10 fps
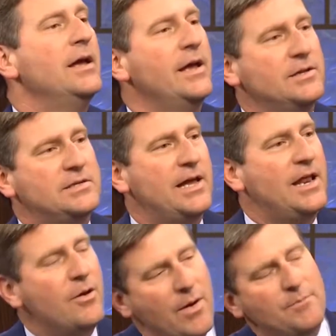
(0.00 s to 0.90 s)

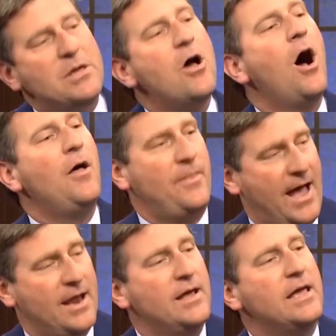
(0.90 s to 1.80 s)
Instead, he went beyond
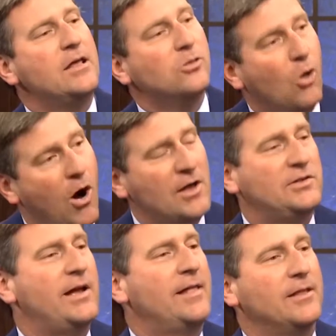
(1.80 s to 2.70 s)
that. He
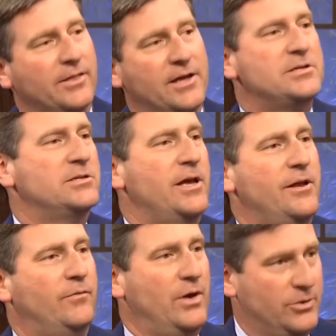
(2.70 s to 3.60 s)
lost at
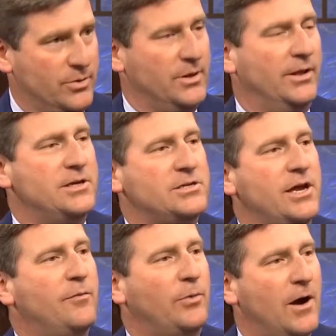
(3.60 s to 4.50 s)
during the
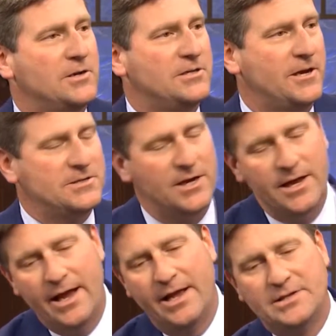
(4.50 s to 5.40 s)
legislative process
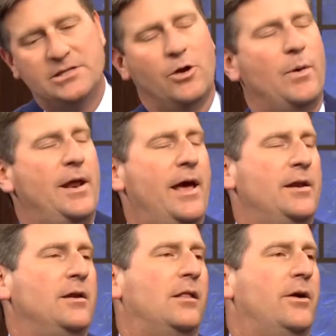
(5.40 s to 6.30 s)
and still went ahead
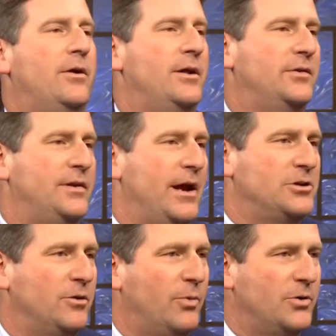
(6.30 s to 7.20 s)
and declared his
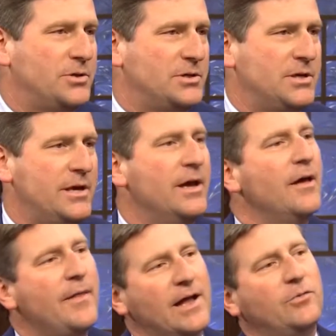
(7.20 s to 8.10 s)
national emergency.
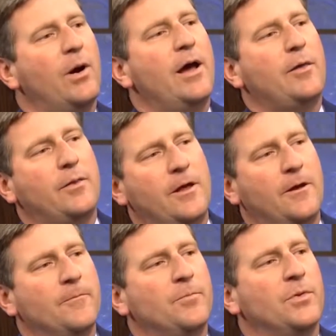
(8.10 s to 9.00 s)
That's why I
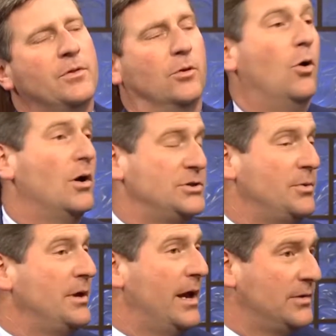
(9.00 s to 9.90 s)
think the
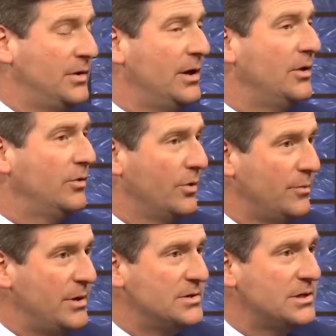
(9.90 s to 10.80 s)
lawsuit against it is going to
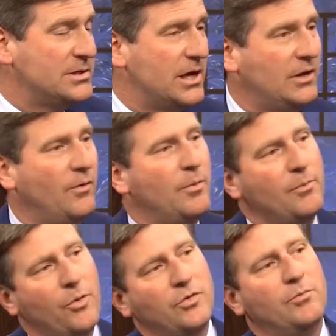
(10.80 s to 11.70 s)
be successful,
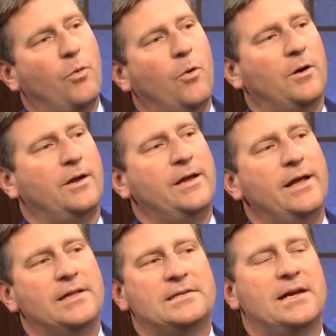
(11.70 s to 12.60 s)
but most importantly,
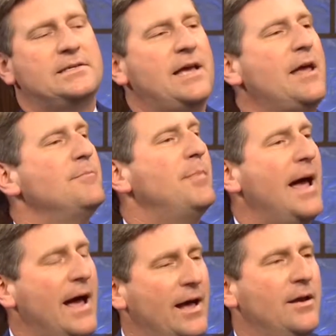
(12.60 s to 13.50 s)
it sets a
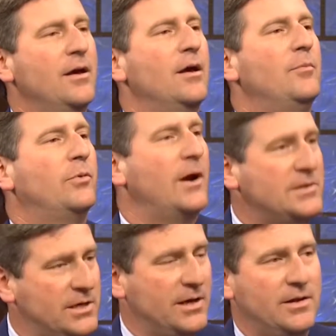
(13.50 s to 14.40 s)
bad
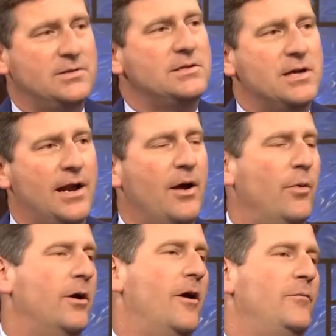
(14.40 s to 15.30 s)
precedent. This is not how
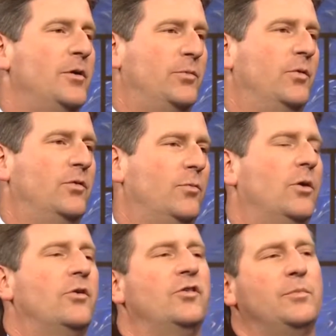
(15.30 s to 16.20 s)
our government is supposed to
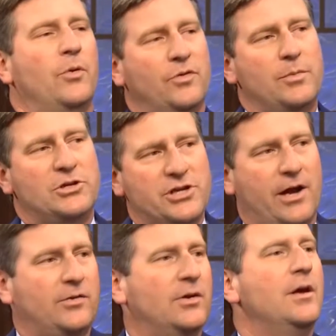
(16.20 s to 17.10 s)
work. There's supposed to be
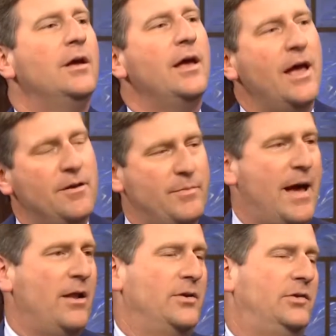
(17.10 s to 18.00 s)
checks and
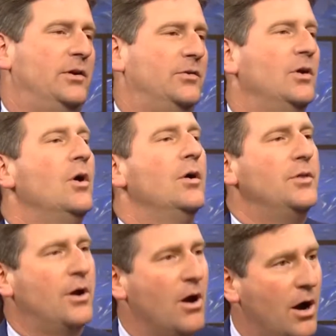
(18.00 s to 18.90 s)
balances.
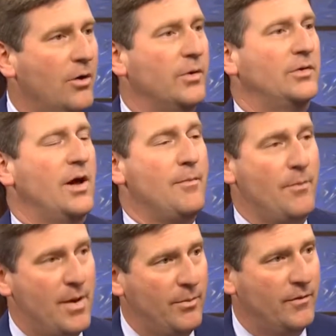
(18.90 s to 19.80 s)
The Congress, I'm a
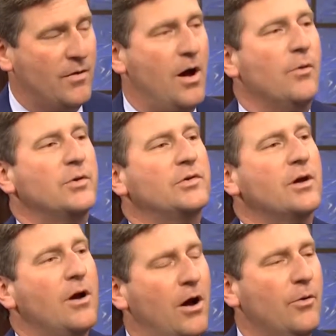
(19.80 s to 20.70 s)
member of Congress, the
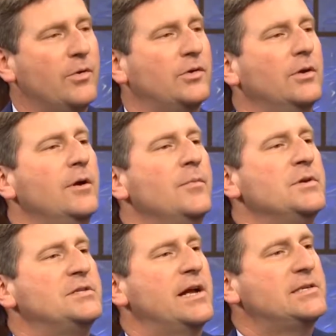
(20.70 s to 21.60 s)
Congress
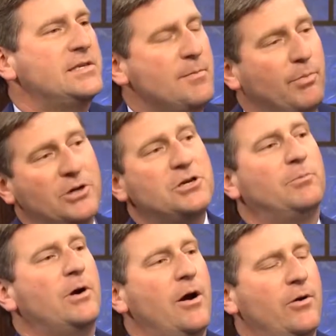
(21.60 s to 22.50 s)
sets the
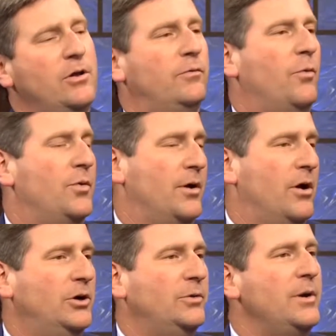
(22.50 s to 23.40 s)
budget priorities for the
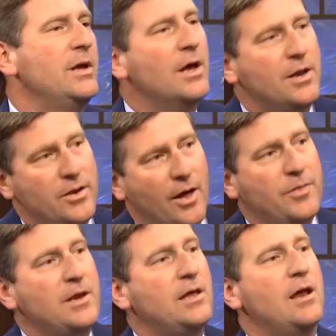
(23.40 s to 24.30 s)
country.
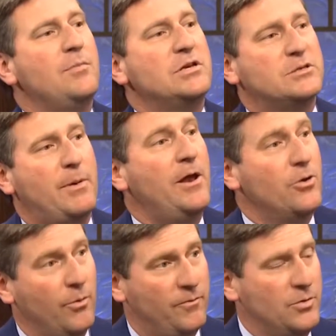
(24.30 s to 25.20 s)
Nothing can be spent,
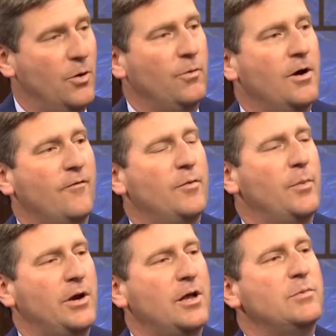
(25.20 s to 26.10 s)
no government
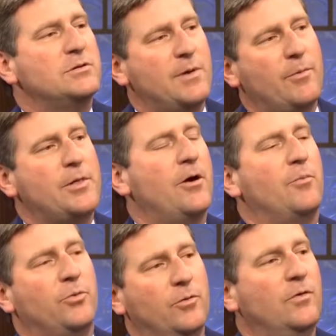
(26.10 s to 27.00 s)
money can be spent without
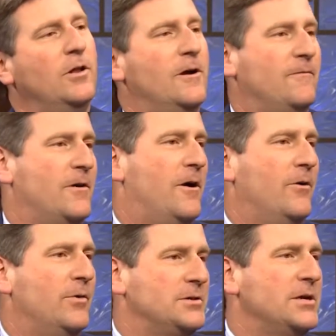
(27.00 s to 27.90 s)
approval of
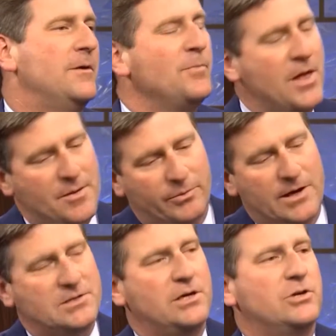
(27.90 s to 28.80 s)
Congress, and the
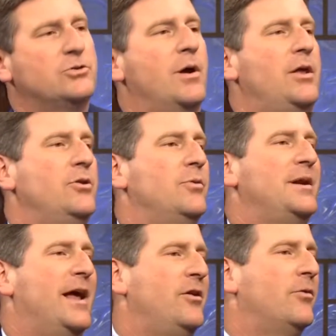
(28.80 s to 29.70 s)
president is trying to do
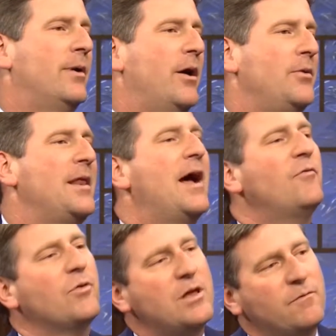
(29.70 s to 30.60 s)
an end around it
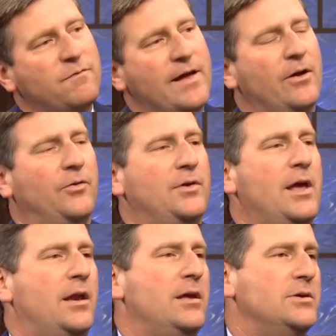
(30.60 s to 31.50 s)
after he failed to
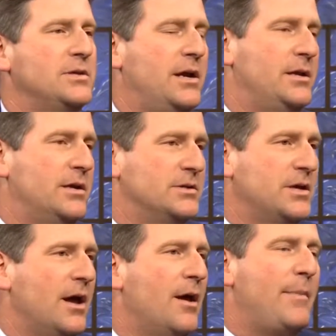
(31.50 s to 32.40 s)
get his
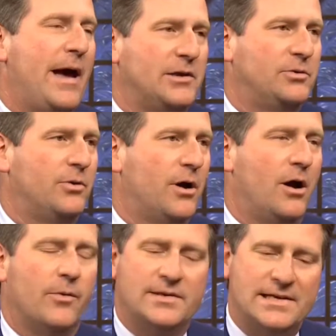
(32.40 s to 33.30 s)
ideas passed through
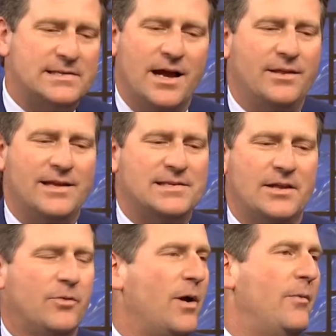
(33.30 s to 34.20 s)
Congress. That's not
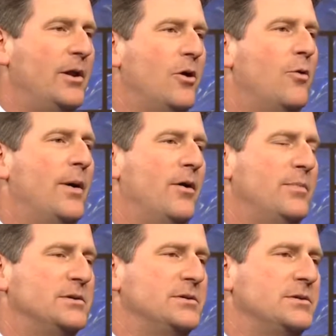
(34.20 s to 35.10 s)
the right way to go about our
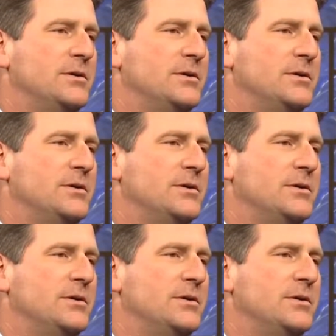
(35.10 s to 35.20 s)
business.